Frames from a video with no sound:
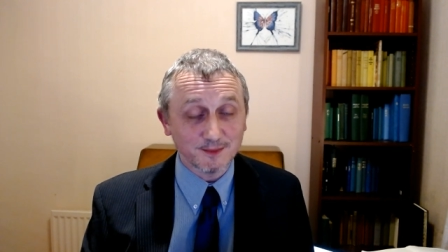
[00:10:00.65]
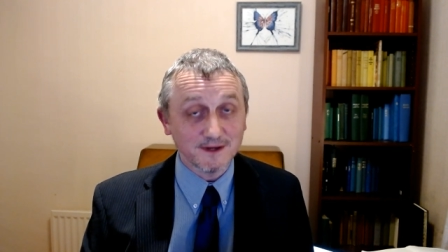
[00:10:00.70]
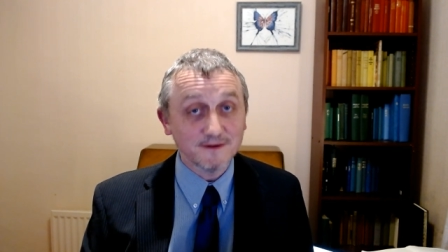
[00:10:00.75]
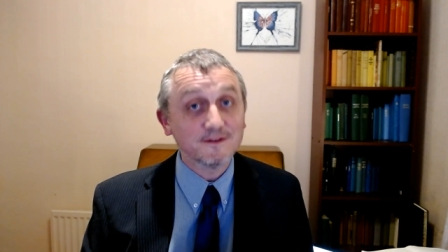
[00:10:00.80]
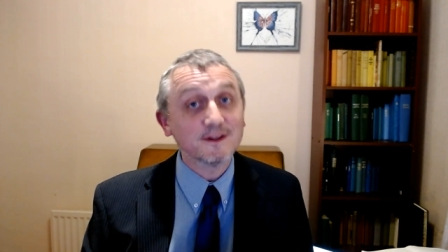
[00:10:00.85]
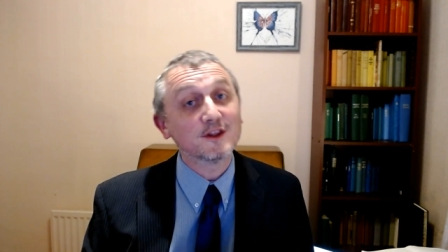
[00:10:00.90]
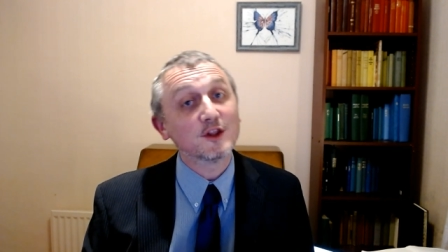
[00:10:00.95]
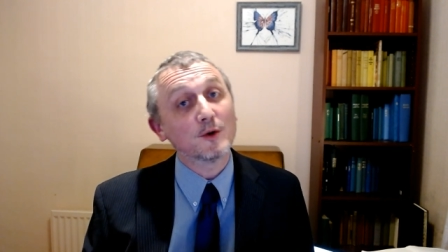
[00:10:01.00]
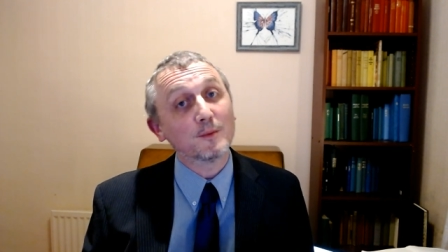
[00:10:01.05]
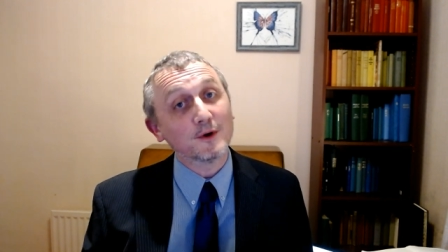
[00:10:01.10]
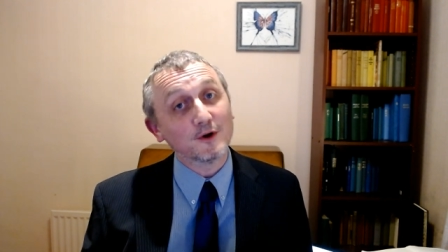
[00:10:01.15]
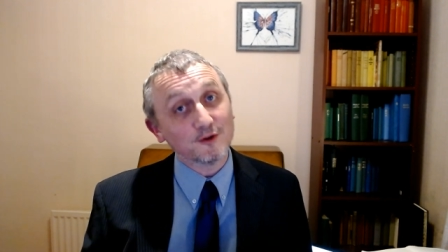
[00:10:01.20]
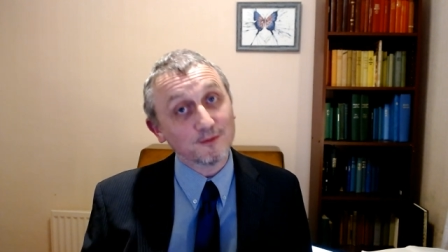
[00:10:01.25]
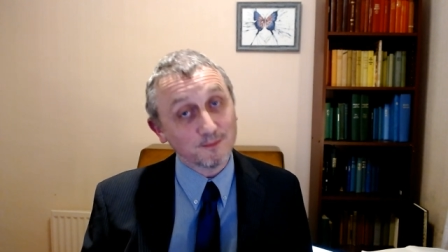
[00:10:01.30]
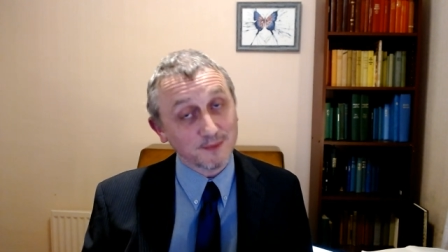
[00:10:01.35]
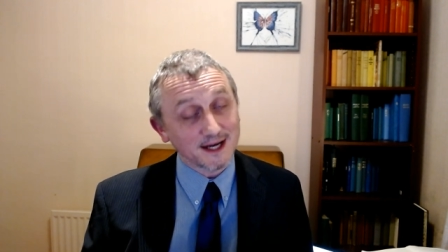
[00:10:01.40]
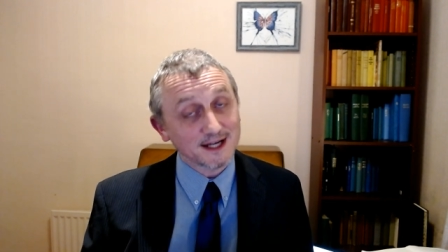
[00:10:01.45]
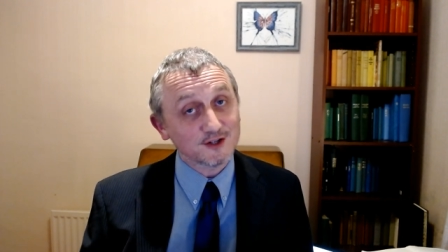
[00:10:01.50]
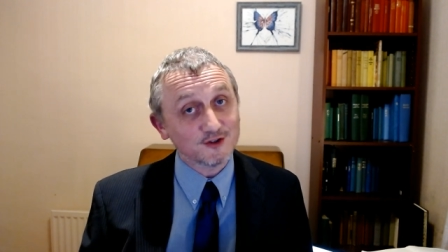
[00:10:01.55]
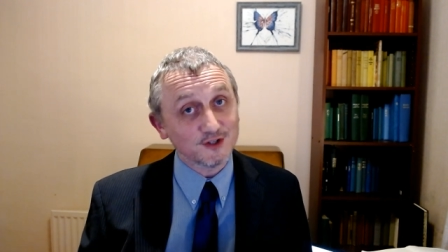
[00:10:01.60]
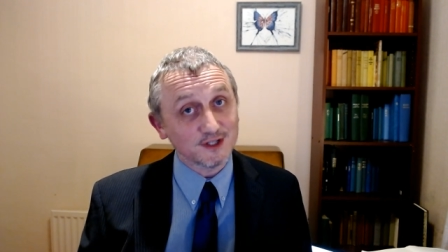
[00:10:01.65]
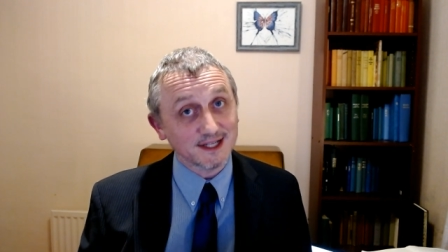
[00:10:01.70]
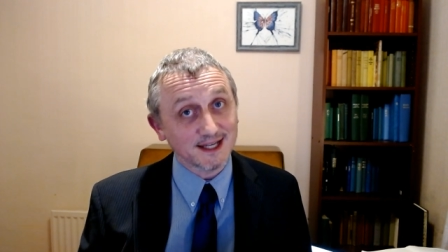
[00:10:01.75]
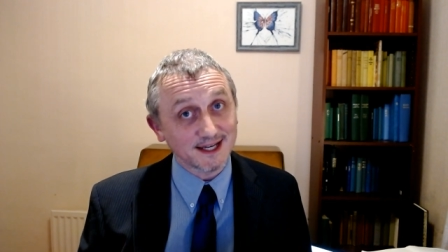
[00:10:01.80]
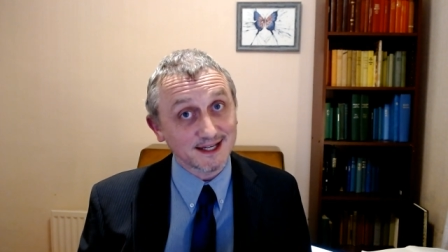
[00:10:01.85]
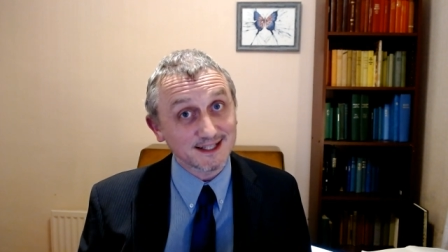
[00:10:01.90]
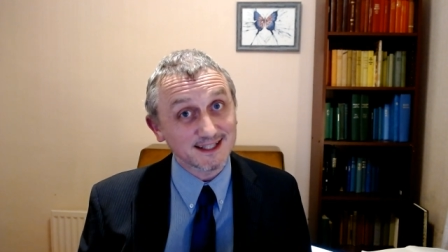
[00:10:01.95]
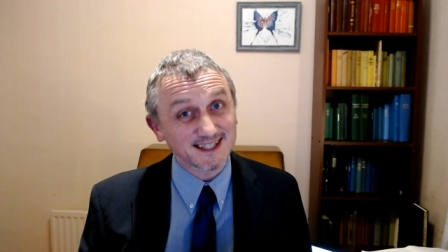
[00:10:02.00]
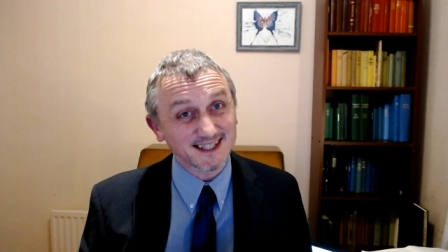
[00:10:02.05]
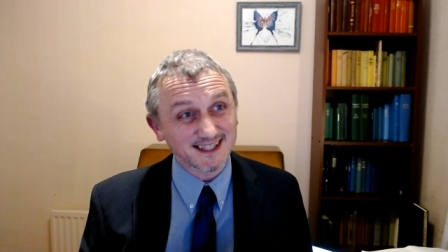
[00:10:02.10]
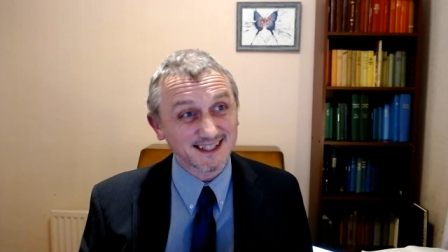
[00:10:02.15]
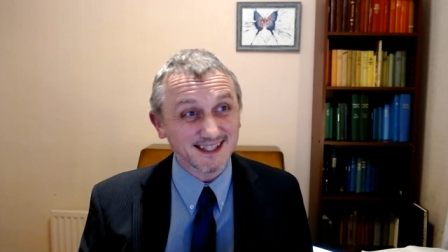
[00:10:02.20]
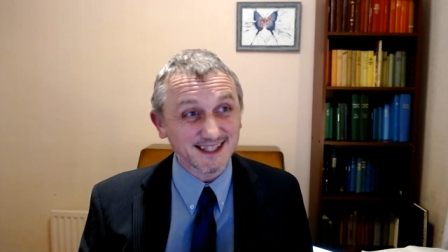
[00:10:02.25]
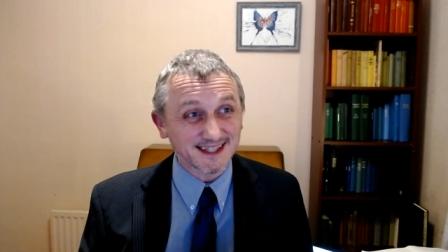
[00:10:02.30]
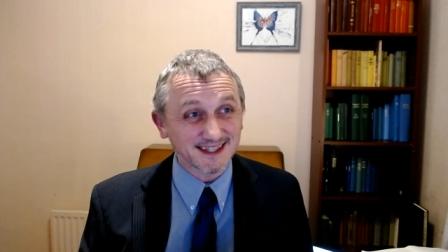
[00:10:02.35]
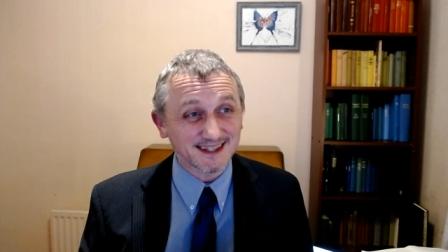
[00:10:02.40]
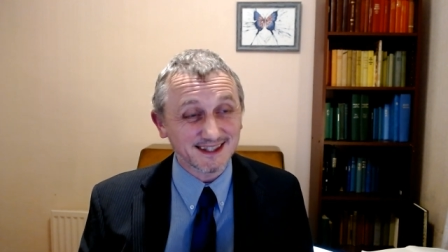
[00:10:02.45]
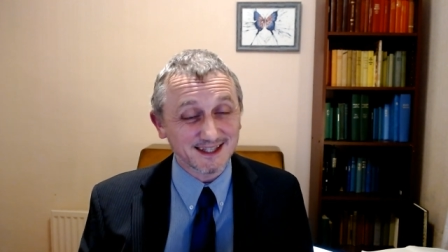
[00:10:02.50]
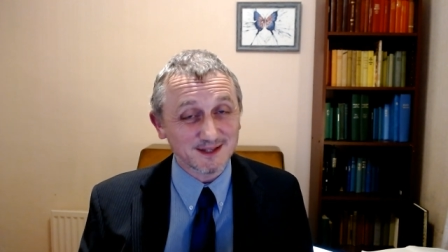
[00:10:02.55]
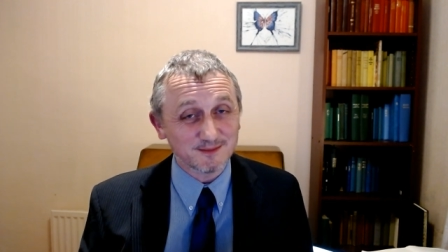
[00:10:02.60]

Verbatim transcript: Even though they're both battery hens, and I think they're